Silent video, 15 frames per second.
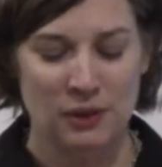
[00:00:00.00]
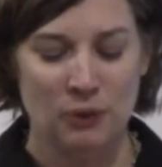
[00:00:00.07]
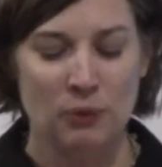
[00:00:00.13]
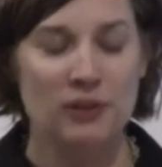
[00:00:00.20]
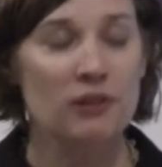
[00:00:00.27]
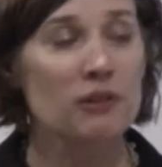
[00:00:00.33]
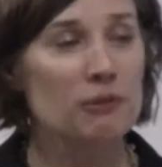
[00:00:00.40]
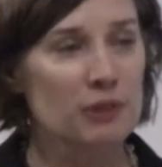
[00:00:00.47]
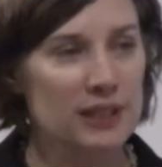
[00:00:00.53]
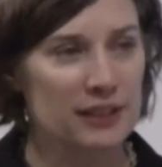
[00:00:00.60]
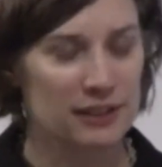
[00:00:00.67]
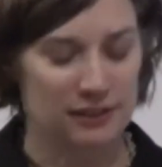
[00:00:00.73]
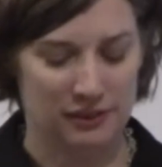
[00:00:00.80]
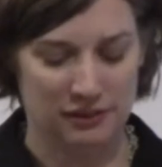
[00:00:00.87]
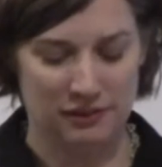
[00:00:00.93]
We're
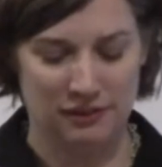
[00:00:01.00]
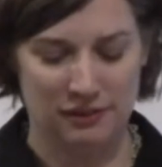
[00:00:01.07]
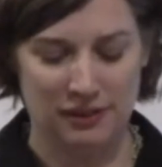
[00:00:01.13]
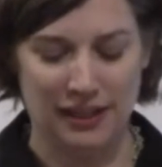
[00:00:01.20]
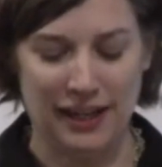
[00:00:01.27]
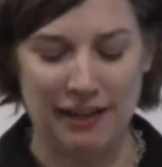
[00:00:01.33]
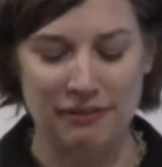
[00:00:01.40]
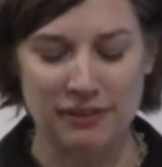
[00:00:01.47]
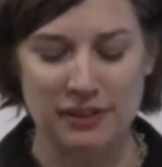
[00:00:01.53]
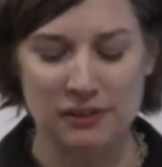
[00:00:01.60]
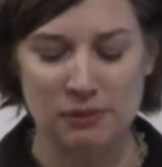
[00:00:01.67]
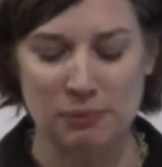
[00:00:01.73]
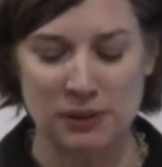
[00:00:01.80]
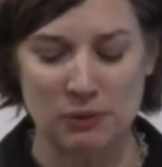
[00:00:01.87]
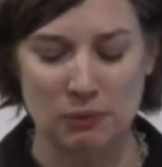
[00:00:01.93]
thrilled to have
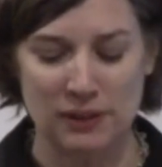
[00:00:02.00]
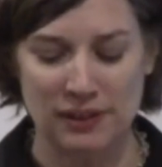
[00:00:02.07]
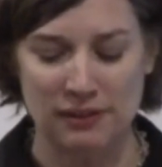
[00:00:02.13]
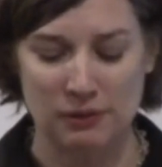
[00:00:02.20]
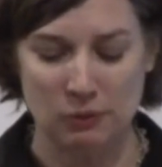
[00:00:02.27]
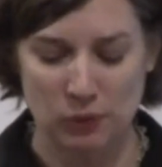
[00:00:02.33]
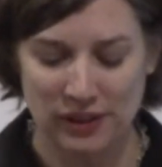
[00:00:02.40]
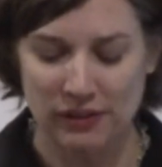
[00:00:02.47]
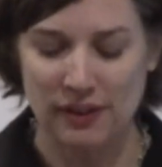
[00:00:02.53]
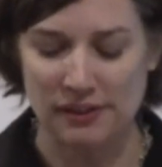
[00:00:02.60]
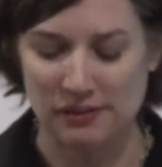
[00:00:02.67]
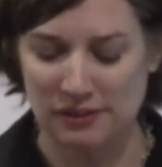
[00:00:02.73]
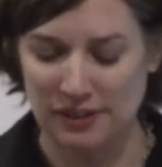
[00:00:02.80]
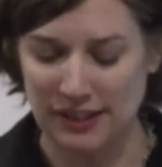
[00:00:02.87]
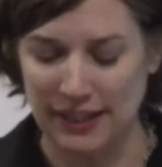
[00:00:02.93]
Elizabeth with, with
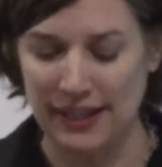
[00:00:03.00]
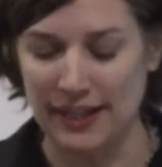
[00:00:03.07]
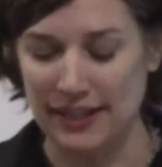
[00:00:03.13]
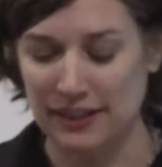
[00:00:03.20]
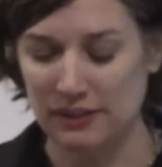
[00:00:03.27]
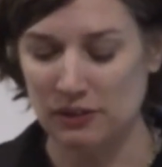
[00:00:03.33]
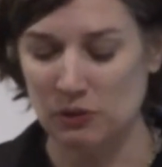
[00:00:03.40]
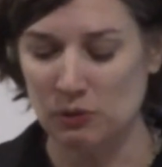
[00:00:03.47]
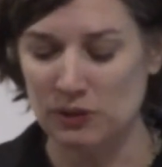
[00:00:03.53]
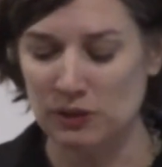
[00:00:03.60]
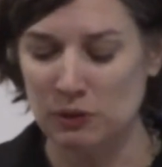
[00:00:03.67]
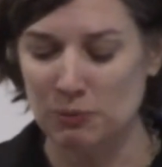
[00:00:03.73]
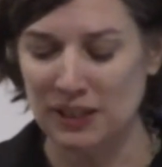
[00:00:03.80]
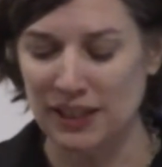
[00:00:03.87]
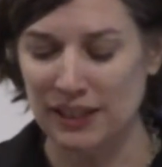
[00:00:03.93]
us today to
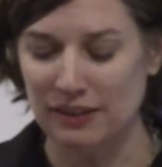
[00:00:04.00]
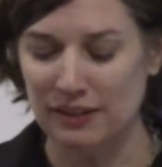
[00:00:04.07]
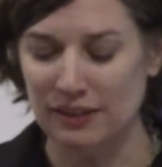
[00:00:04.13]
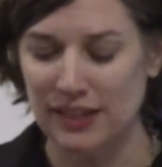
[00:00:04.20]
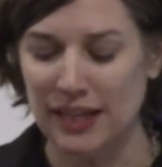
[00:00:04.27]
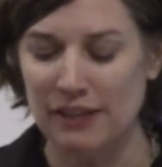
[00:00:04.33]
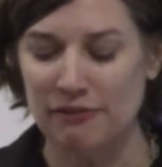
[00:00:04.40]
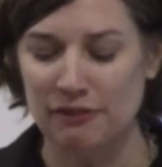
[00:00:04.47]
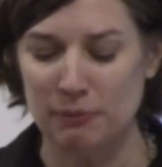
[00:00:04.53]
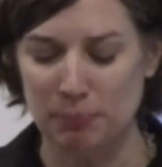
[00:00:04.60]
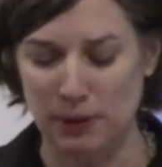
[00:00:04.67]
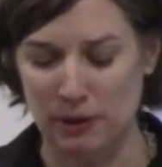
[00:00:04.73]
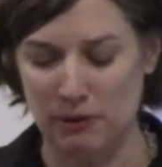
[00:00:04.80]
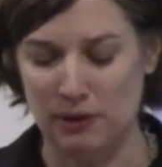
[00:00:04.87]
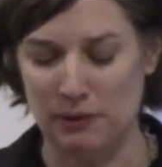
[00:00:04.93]
illuminate the life and
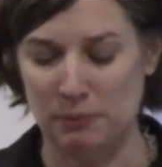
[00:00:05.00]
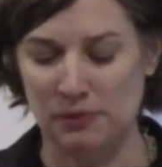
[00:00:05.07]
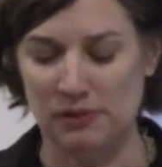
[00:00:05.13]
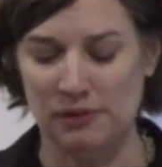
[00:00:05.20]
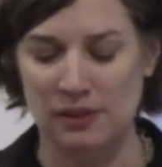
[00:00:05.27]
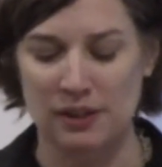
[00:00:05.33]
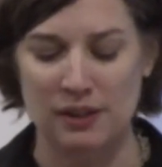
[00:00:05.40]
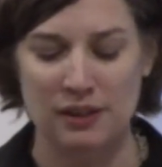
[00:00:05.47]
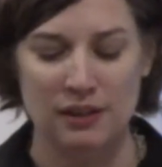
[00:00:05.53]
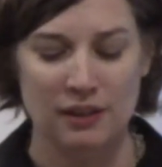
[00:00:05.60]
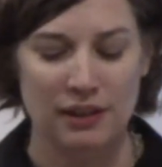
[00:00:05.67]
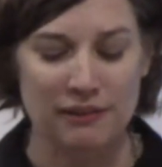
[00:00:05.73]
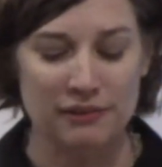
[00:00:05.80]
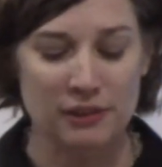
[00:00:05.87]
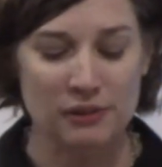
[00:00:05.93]
poems
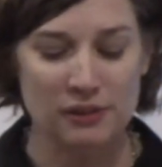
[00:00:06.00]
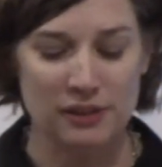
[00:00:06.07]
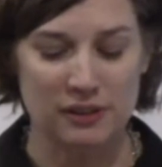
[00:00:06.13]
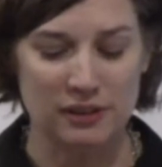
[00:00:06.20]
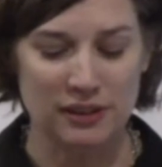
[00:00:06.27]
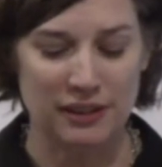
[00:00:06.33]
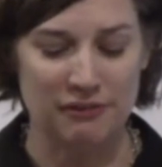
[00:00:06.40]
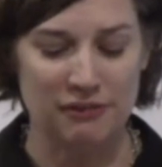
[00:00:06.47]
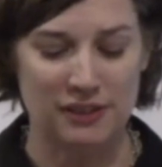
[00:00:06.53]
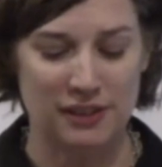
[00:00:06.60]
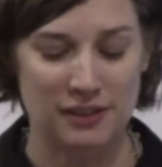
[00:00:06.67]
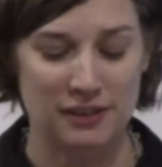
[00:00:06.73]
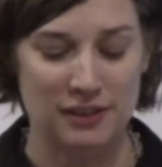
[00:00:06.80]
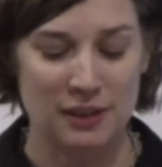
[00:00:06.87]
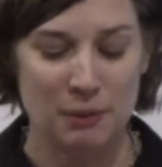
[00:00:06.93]
of Lucille
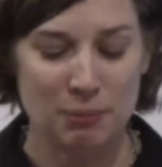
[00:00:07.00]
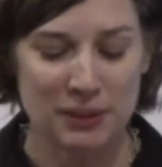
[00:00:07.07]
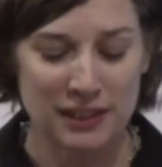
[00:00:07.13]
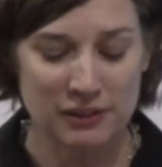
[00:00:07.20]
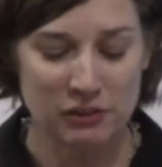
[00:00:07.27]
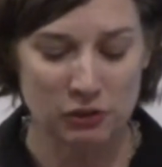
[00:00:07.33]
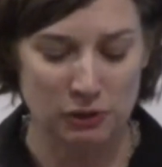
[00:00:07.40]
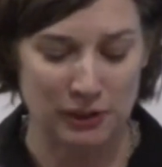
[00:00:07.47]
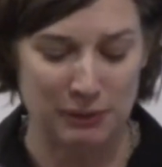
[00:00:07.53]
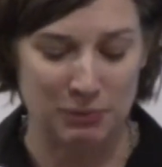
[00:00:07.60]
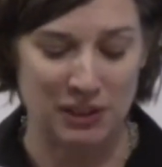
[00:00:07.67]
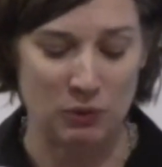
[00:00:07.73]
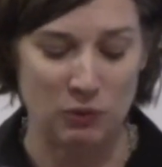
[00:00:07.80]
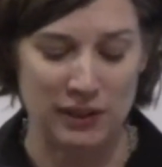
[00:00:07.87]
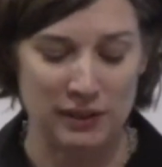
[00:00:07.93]
Clifton. Please join
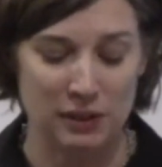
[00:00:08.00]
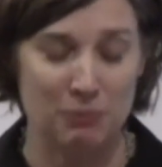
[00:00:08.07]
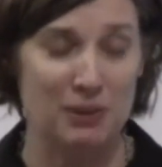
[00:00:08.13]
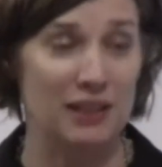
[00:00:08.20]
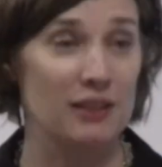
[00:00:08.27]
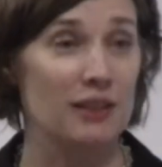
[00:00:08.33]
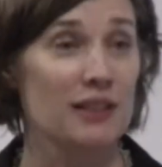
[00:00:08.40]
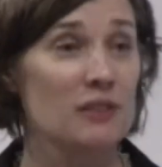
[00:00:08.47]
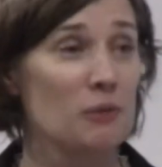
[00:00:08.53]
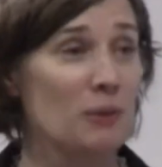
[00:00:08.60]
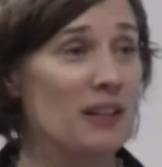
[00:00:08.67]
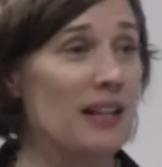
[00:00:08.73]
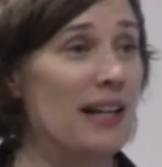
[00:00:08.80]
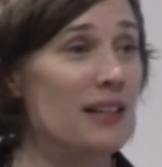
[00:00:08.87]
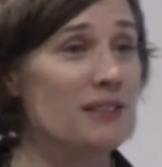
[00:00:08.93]
me in welcoming
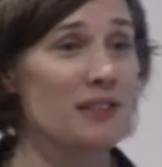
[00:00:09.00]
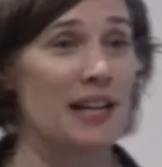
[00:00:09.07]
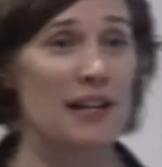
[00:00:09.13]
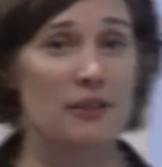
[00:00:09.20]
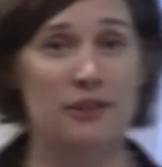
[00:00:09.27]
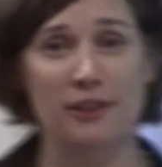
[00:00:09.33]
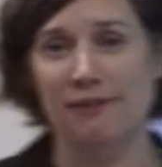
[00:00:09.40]
Elizabeth Alexander.